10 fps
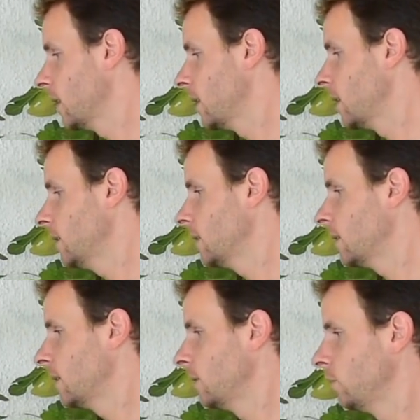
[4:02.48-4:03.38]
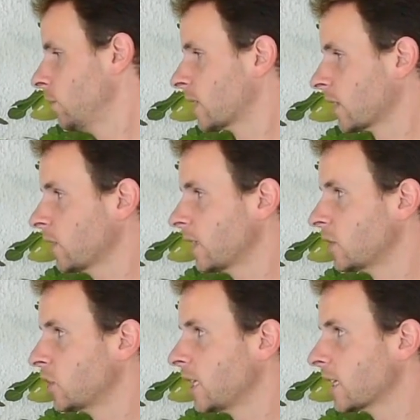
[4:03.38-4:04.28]
and it concerns the scissors
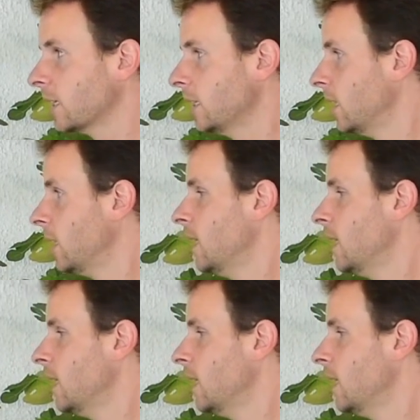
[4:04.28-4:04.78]
you